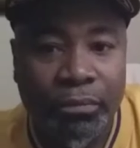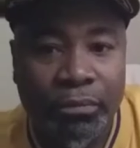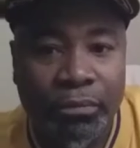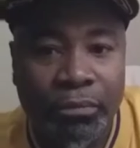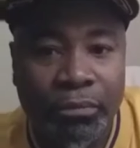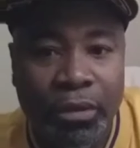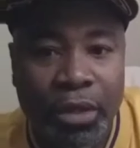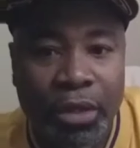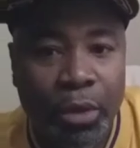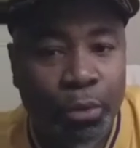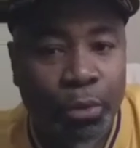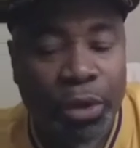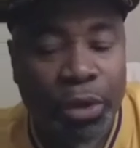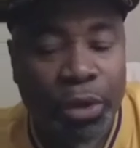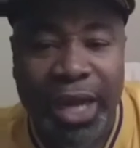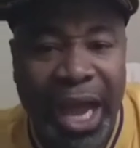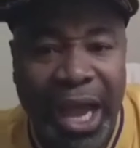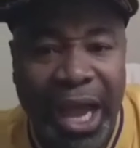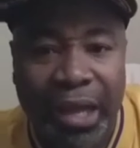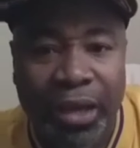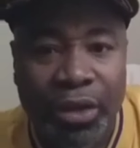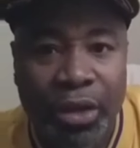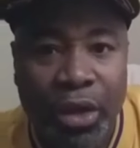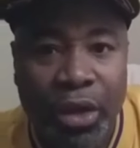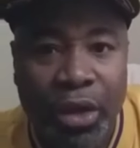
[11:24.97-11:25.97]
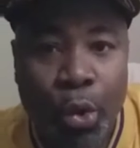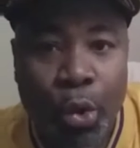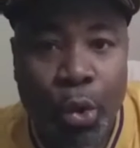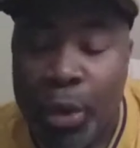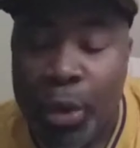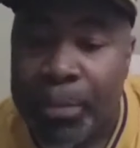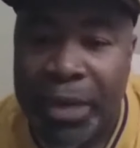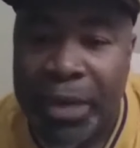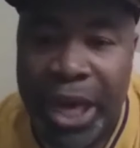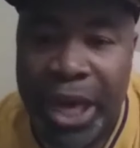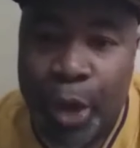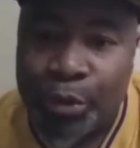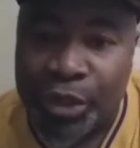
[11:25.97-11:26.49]
We're not. We
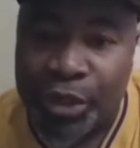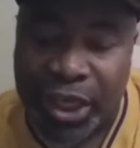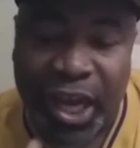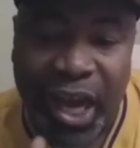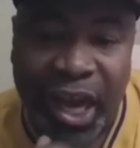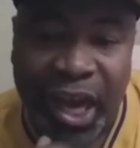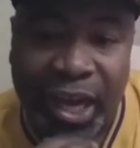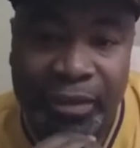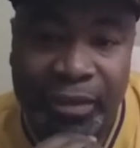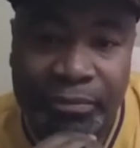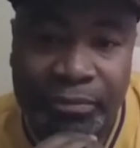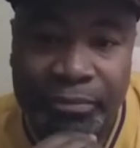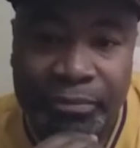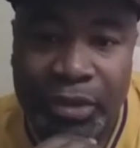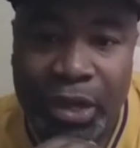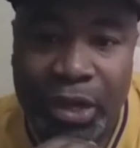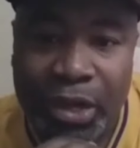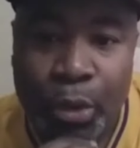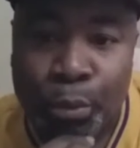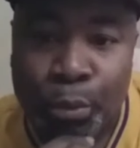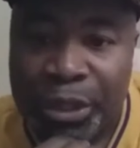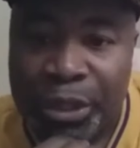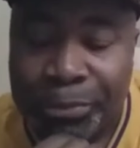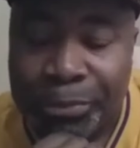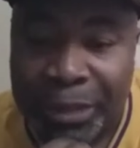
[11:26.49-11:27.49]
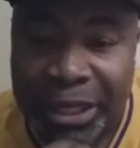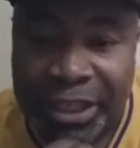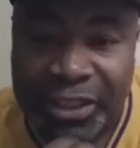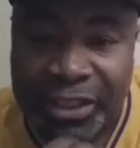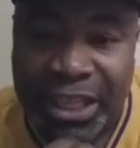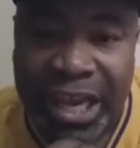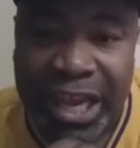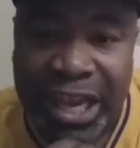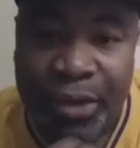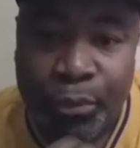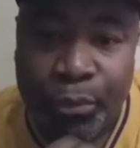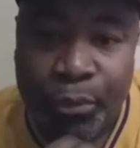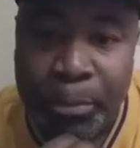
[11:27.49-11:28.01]
belong to God, which means that
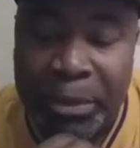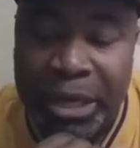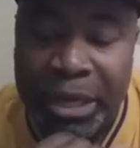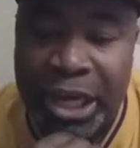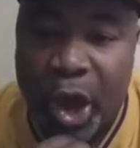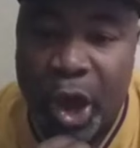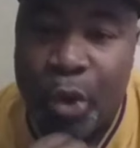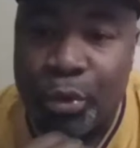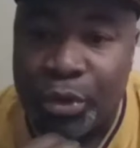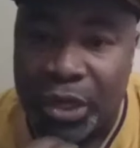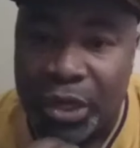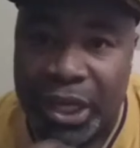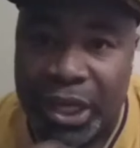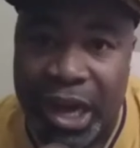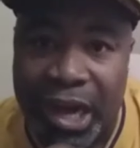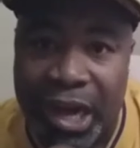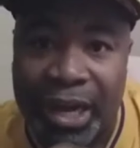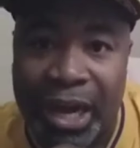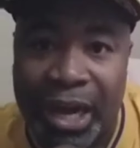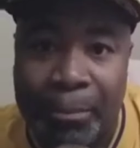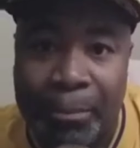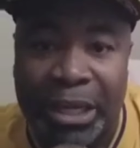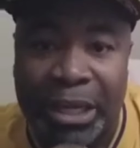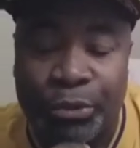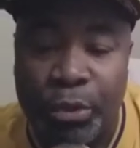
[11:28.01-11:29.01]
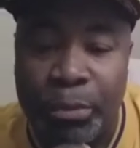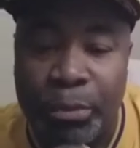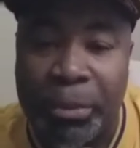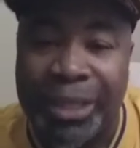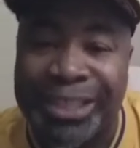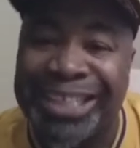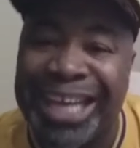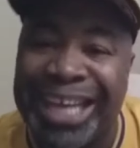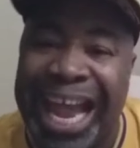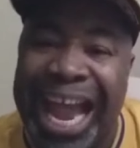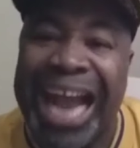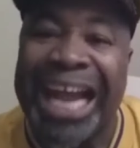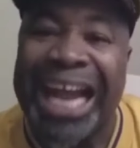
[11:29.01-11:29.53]
if we belong to God, that means we must
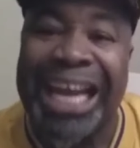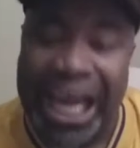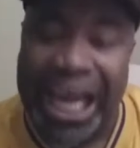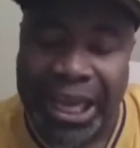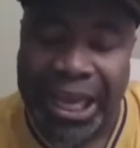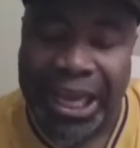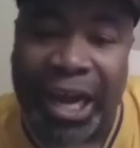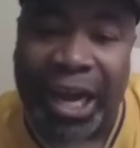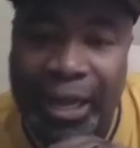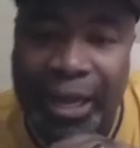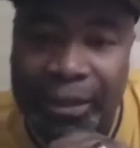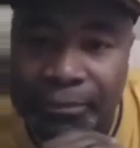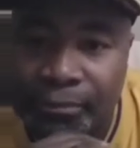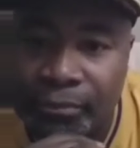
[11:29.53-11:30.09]
act like God.